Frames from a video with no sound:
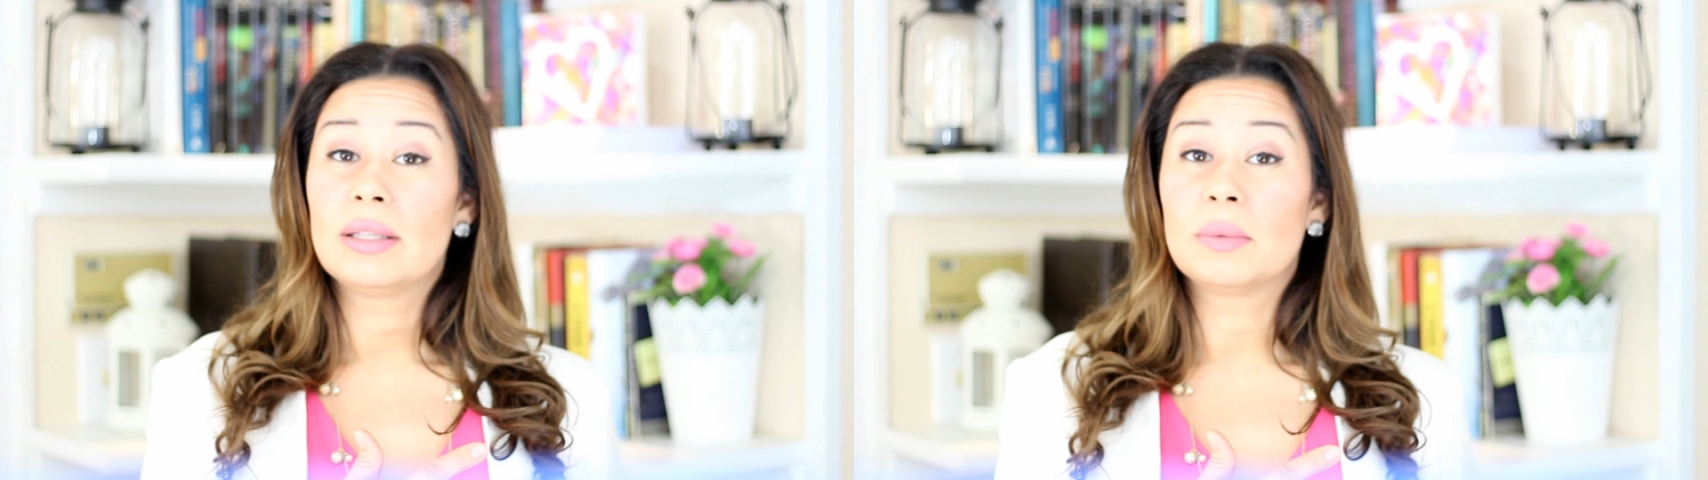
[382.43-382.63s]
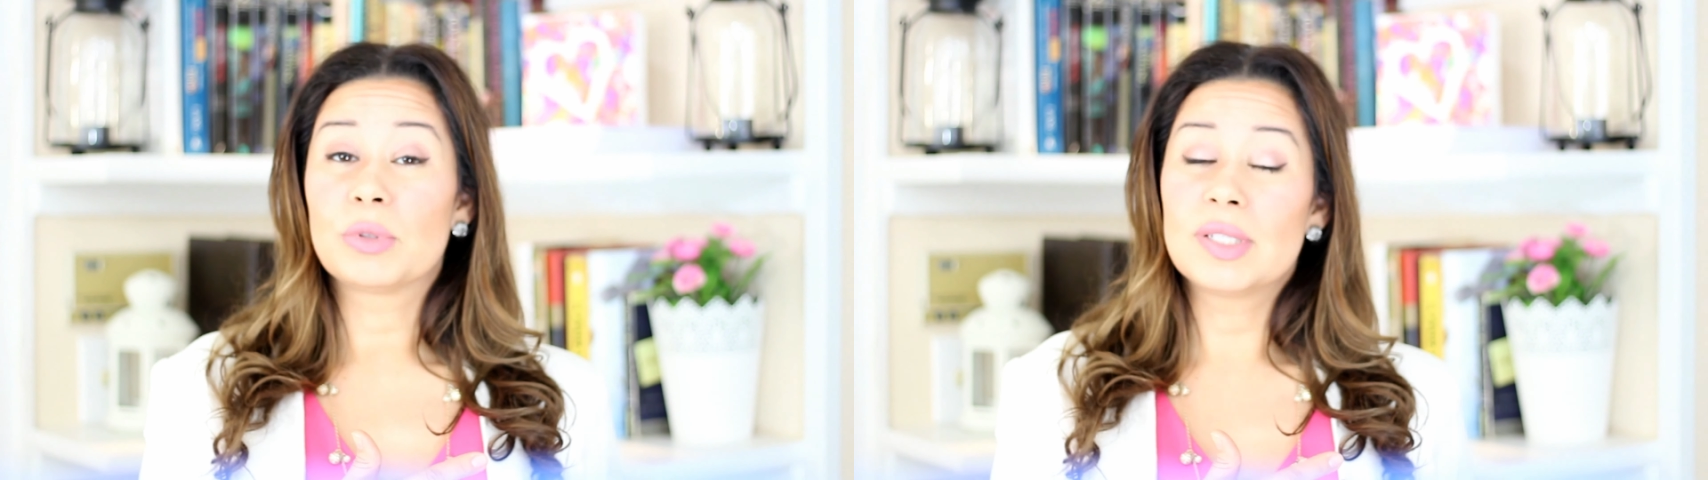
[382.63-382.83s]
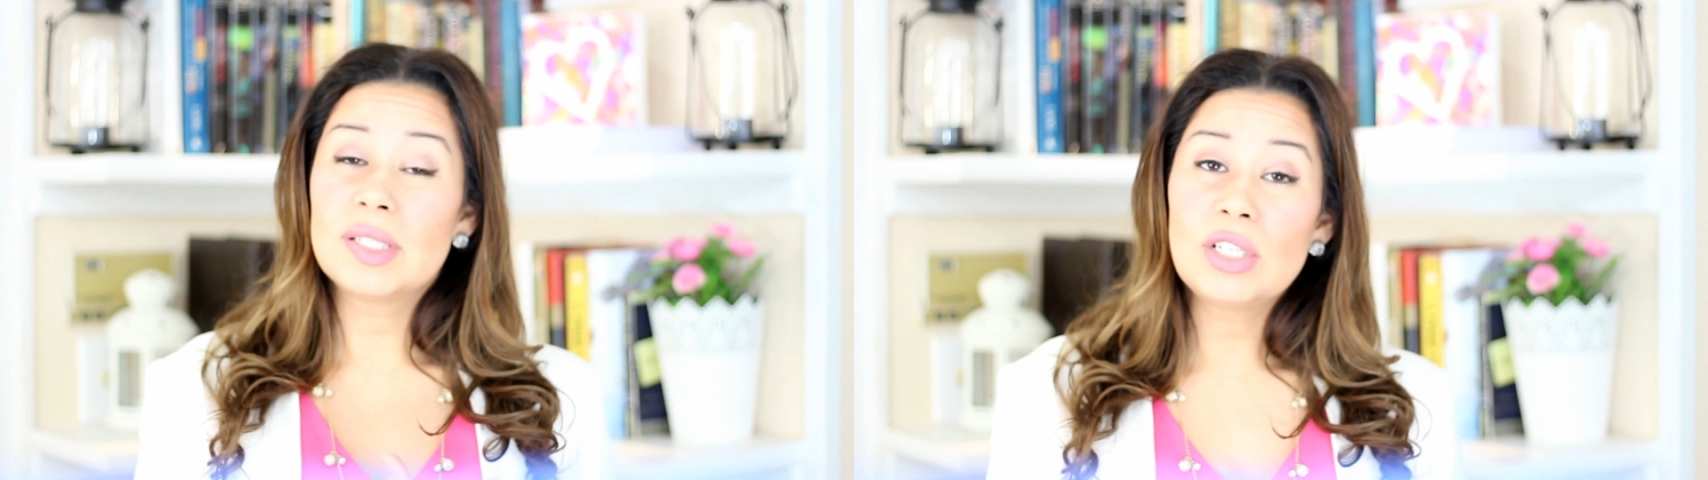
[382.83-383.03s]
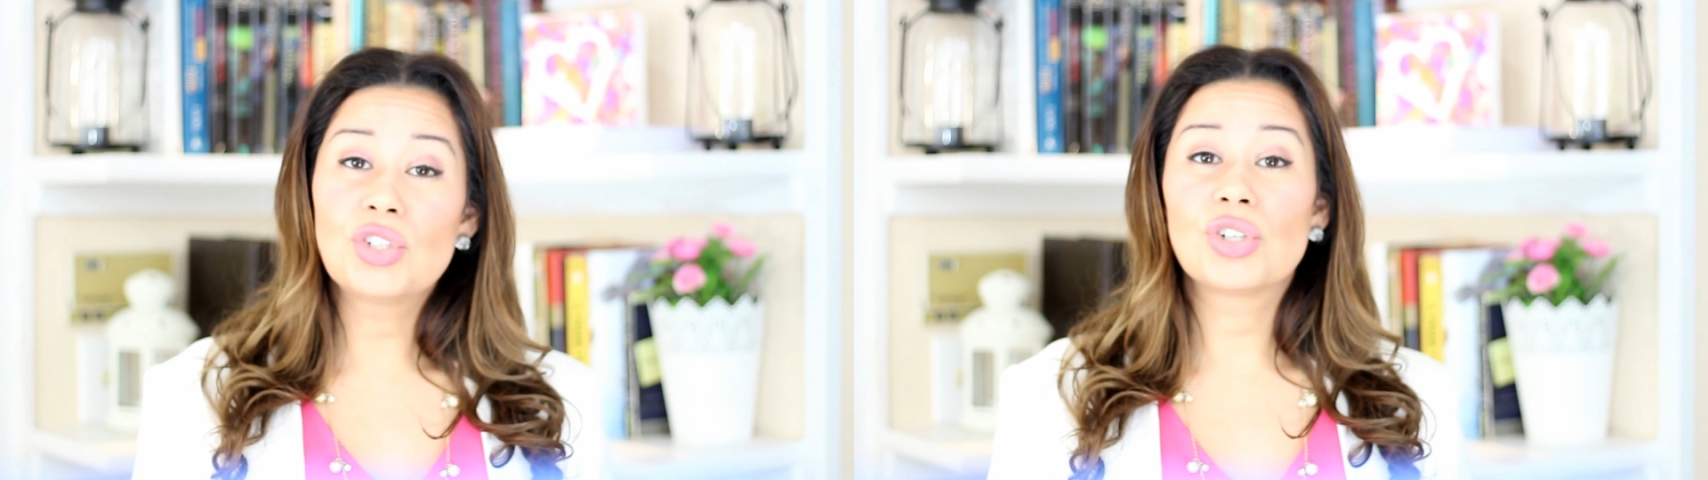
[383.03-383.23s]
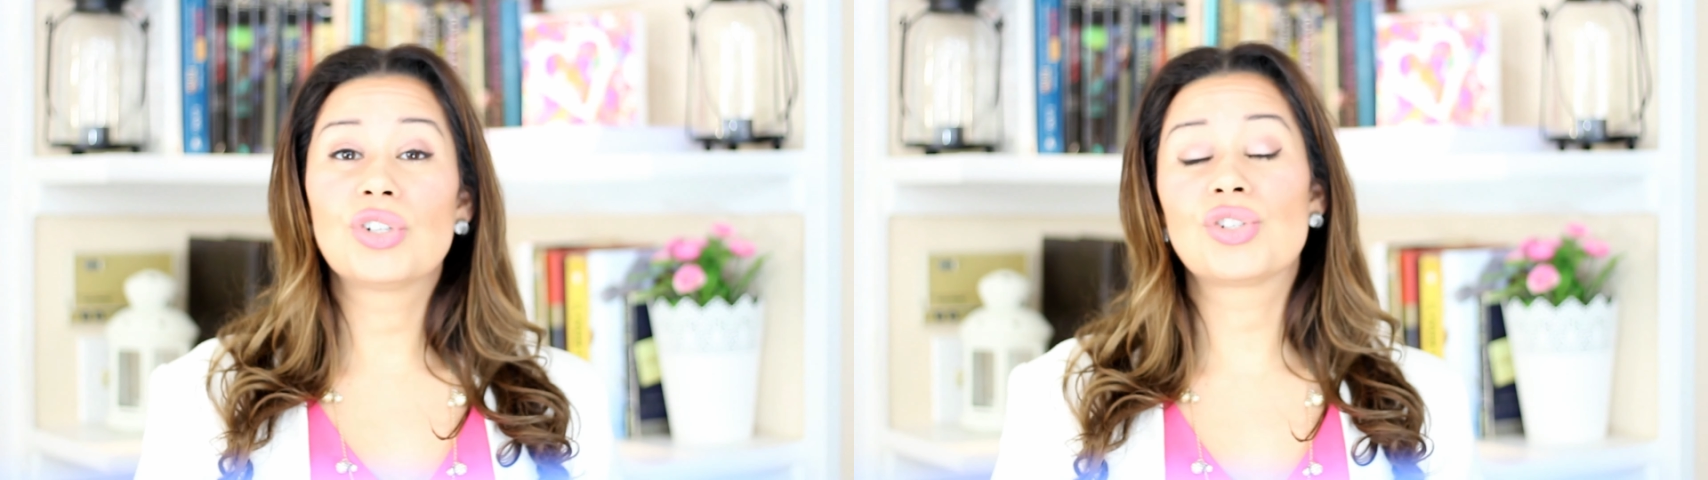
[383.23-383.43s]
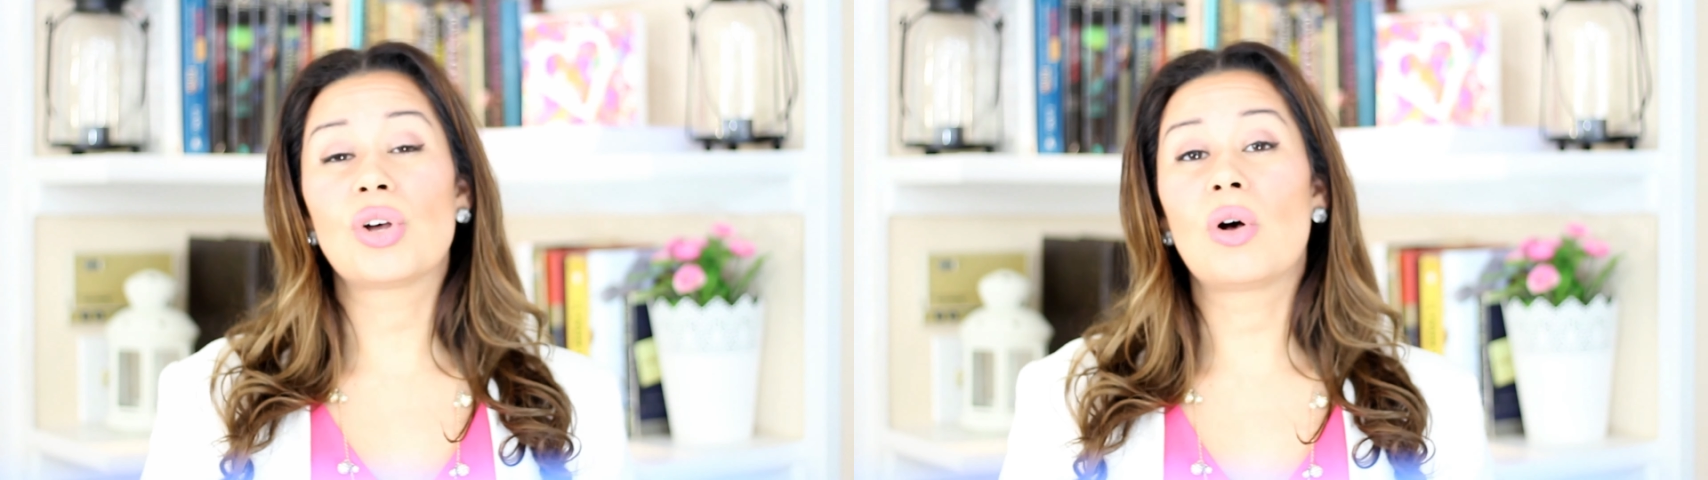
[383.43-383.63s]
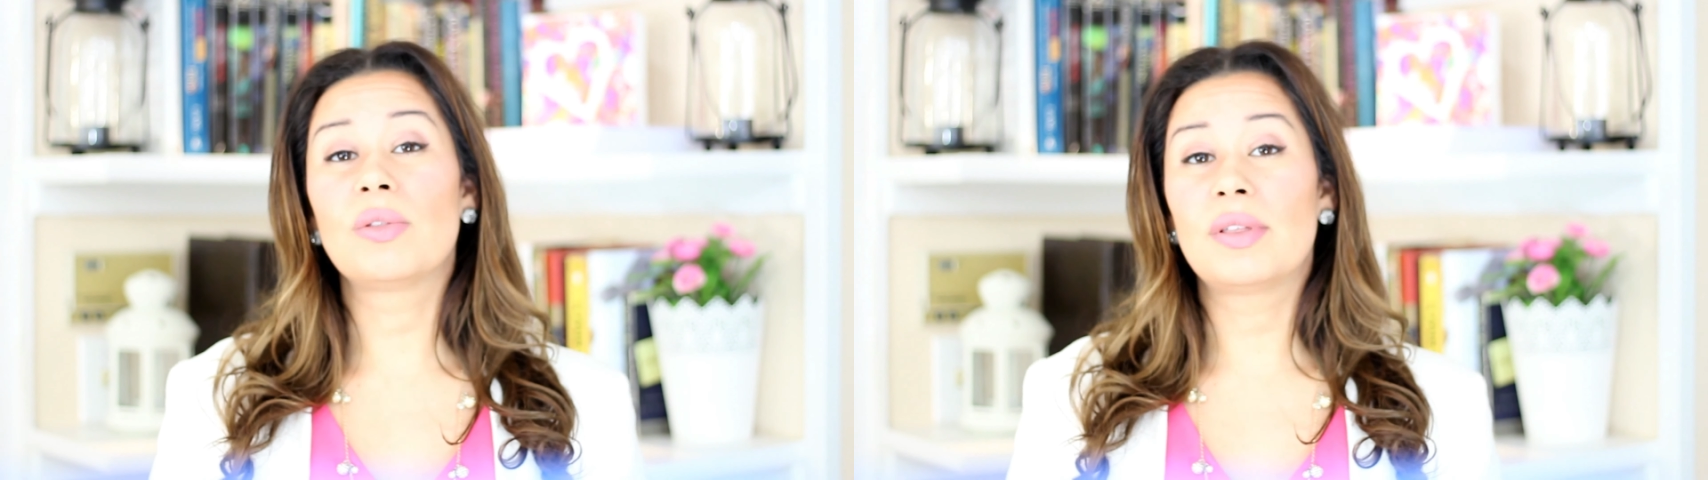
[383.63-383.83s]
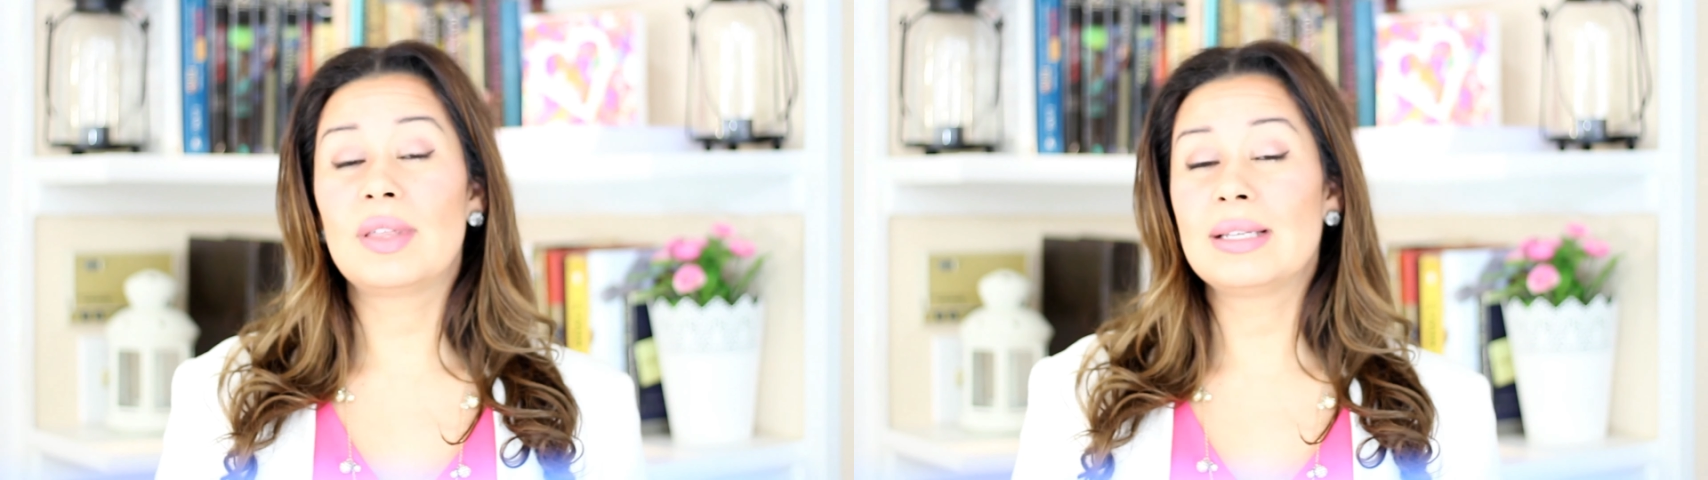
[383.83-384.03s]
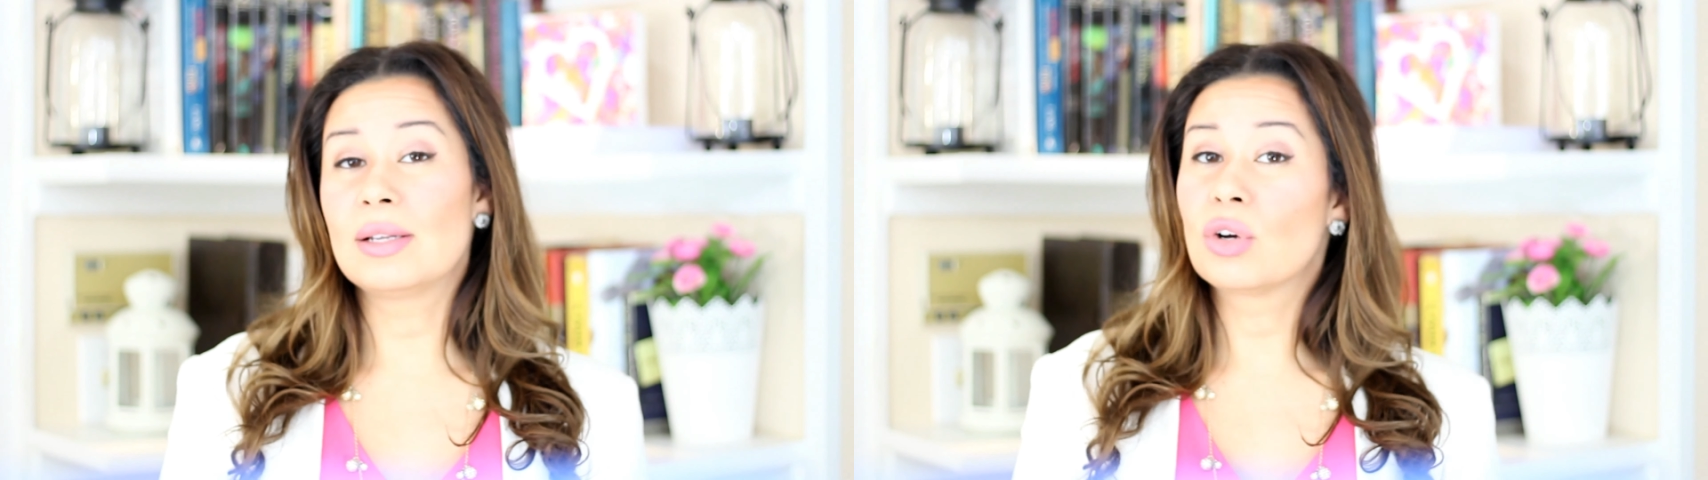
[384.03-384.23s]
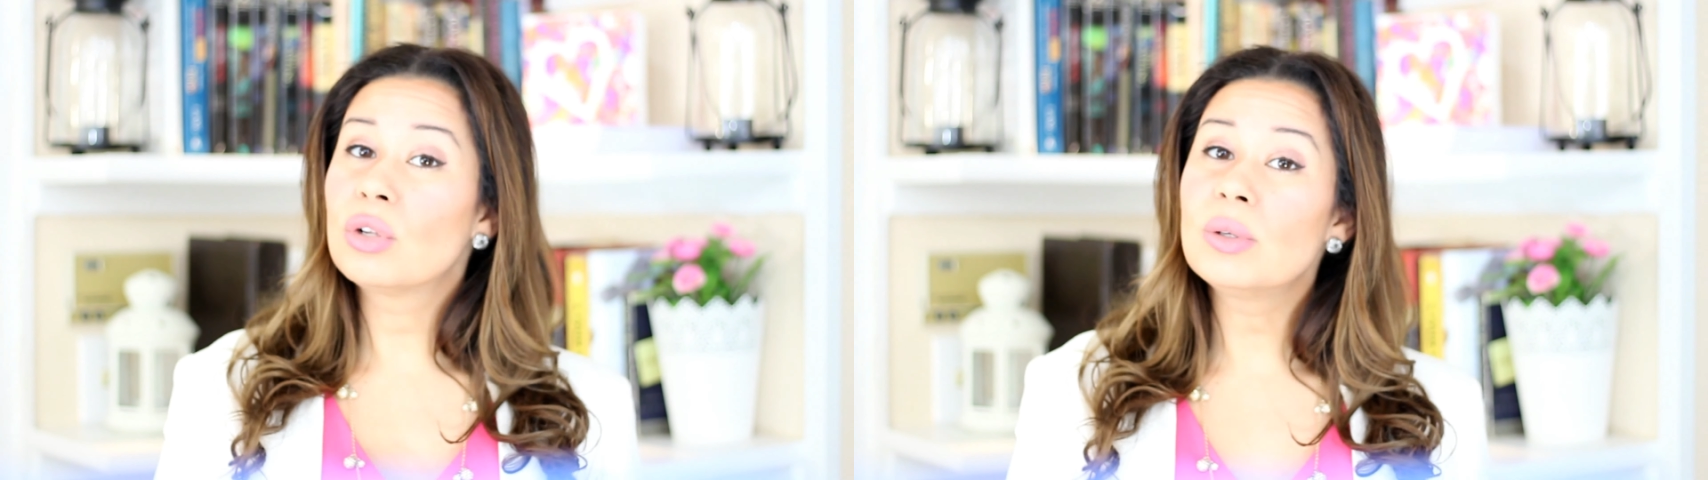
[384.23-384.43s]
the procedures, all the
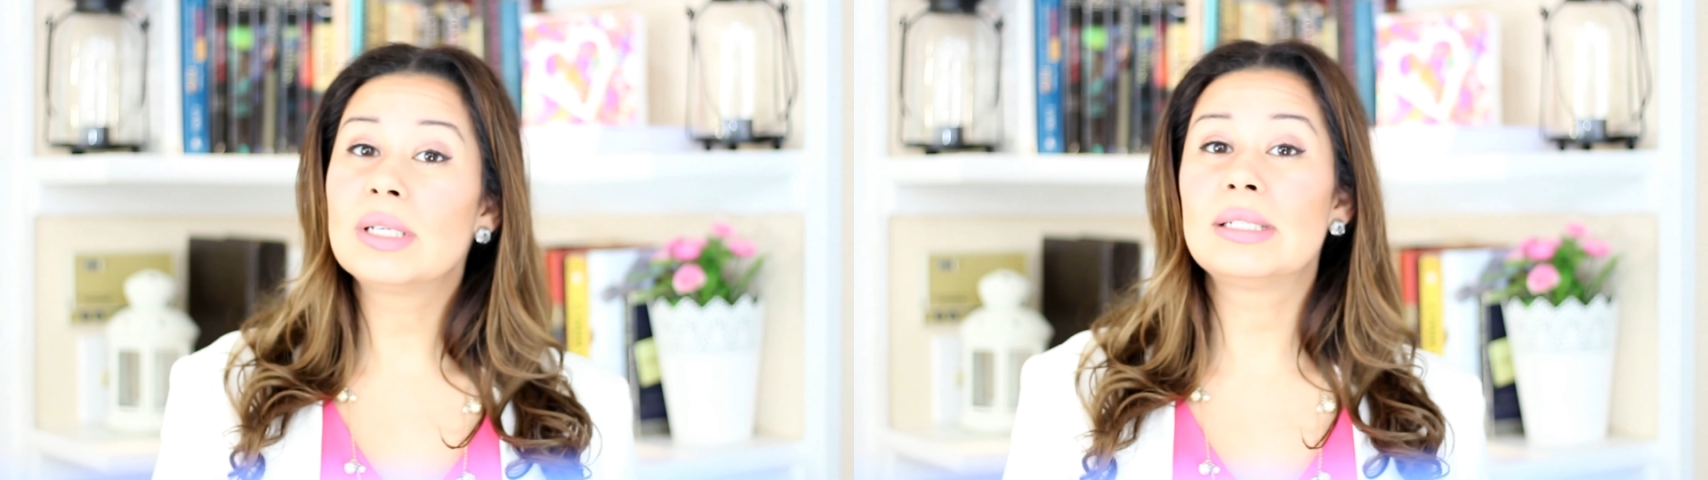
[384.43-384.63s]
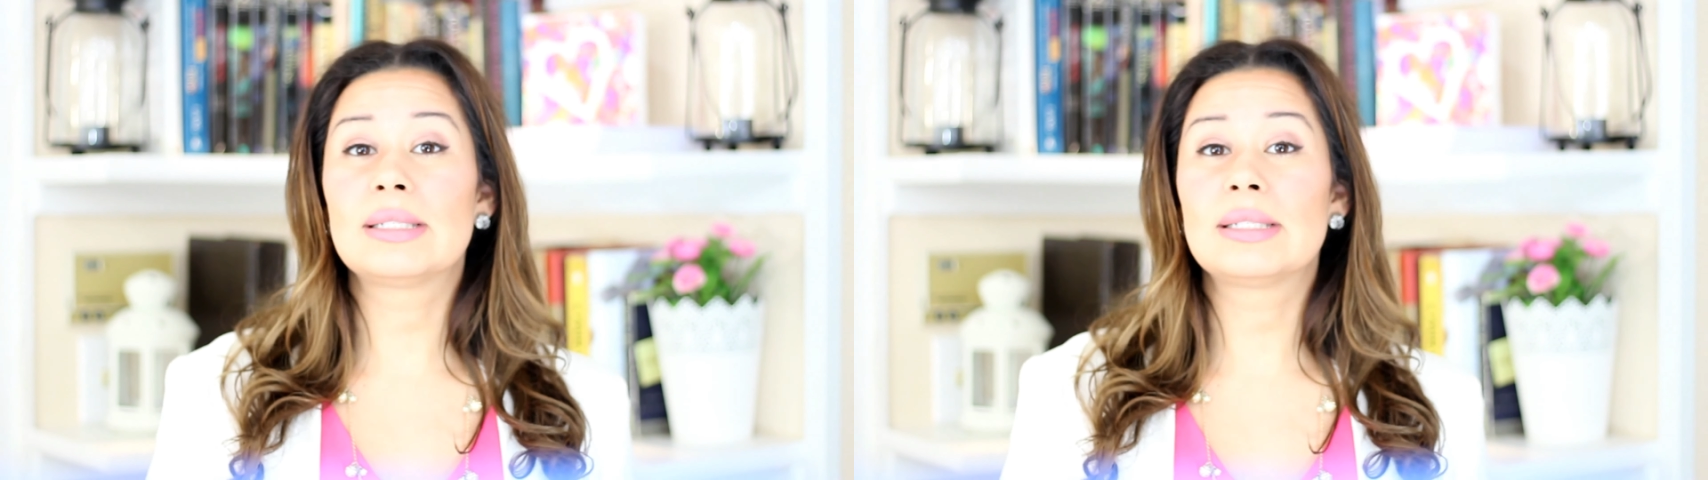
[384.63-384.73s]
things included